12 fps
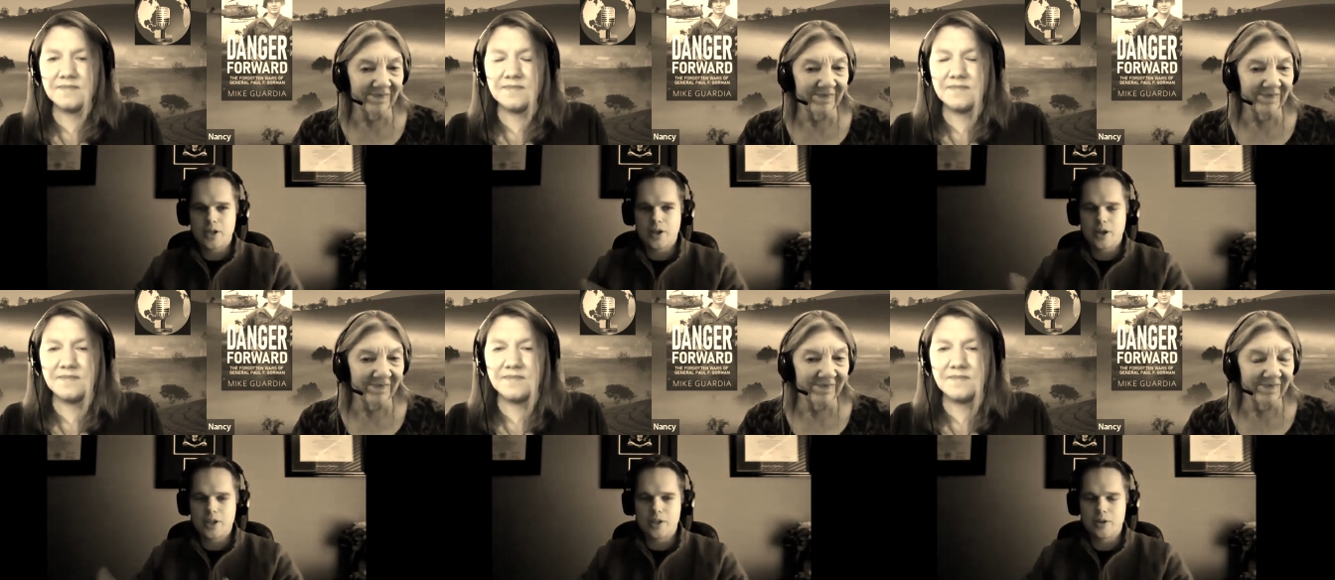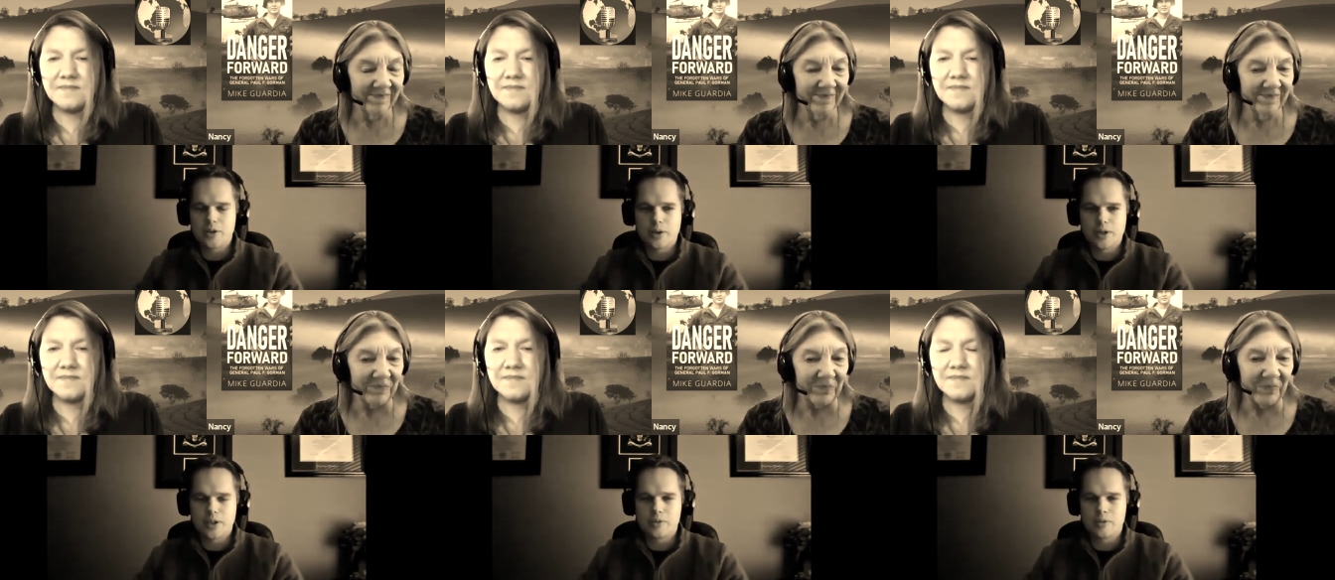Speaker 1: You know, he
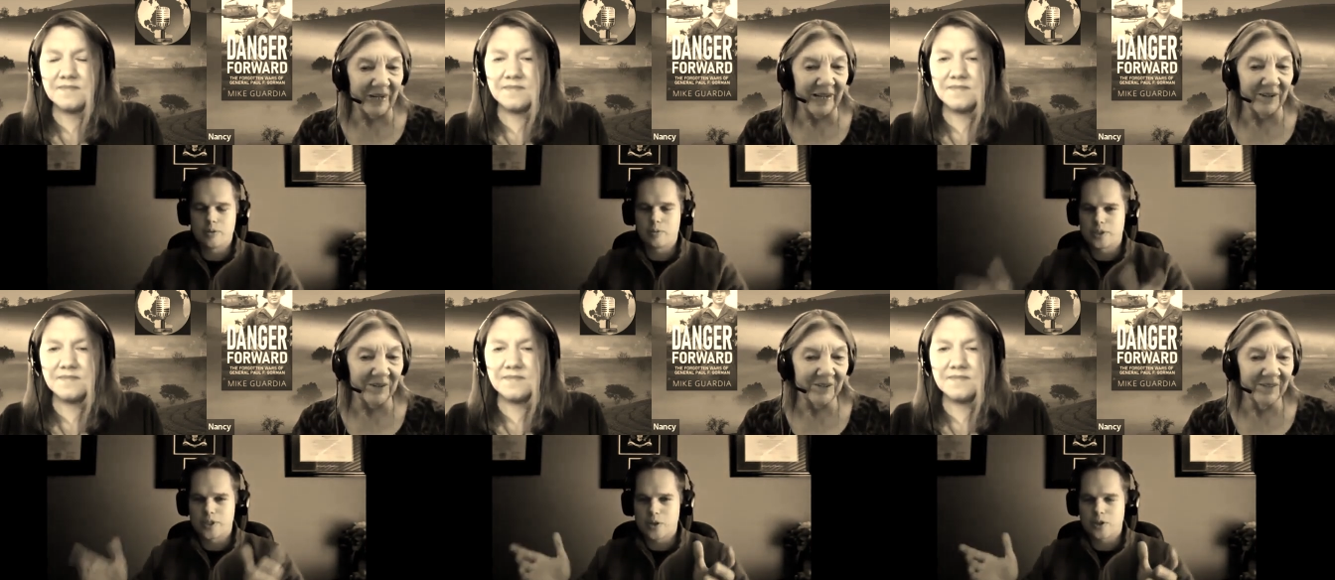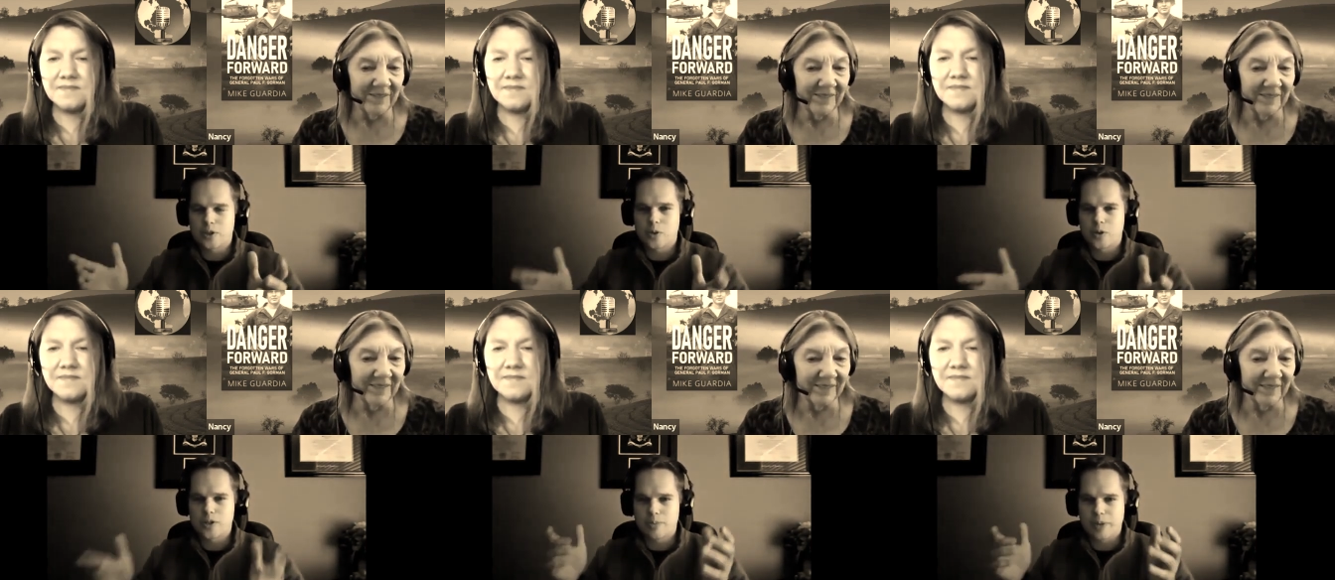he wow. tells
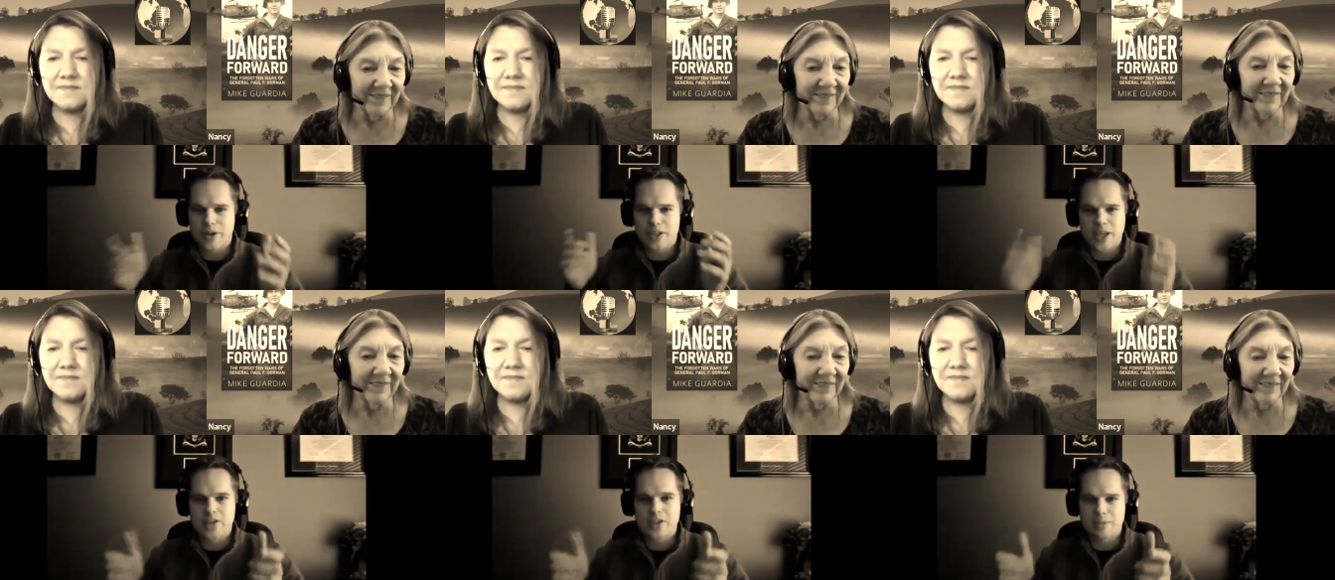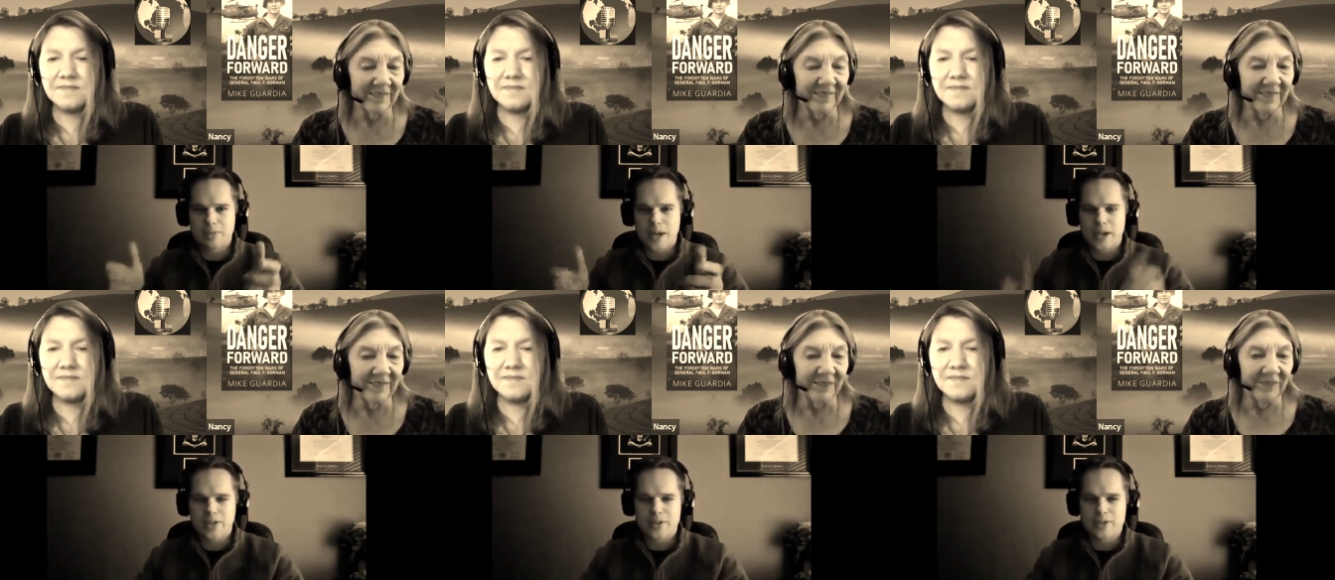stories about engaging
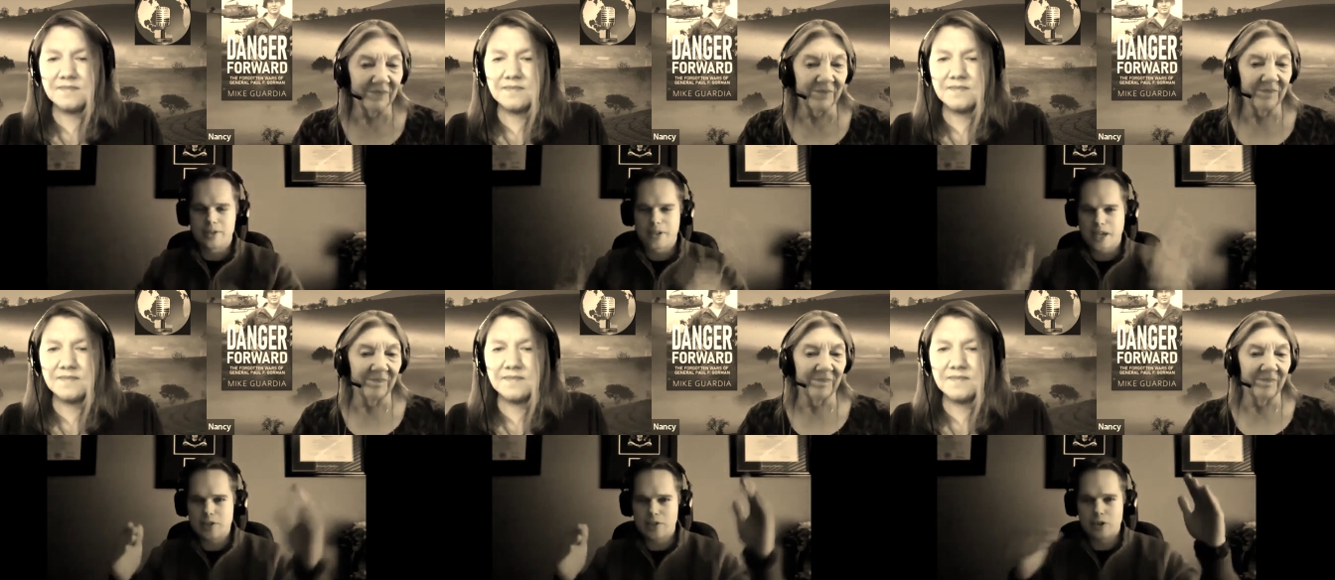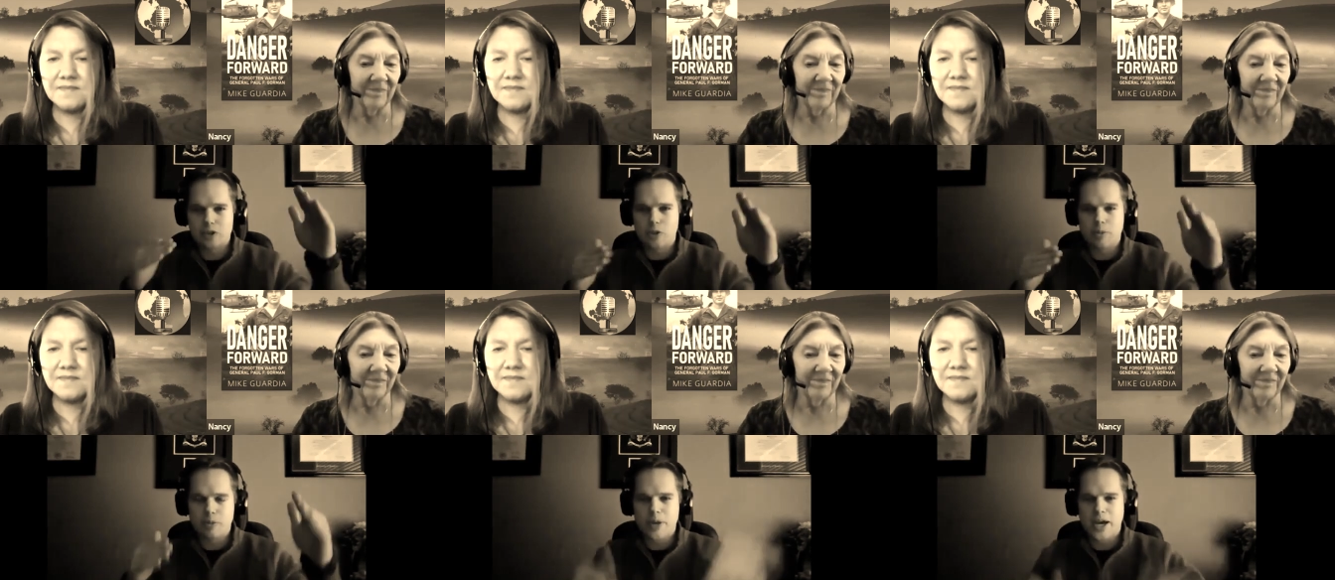pilot engaging these
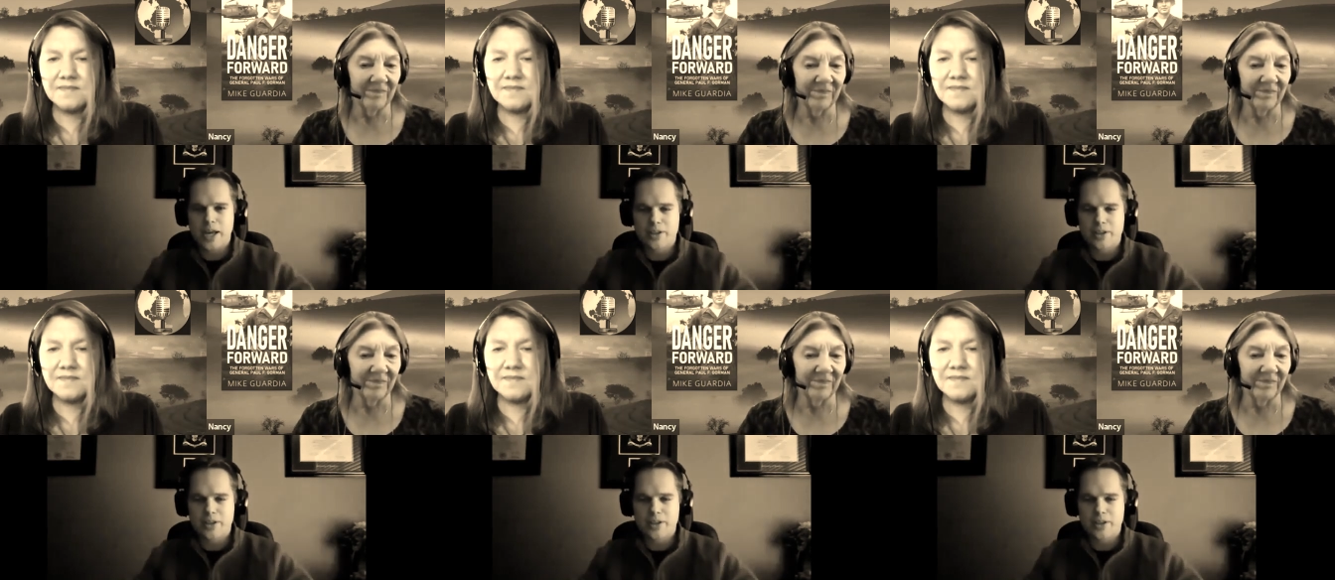German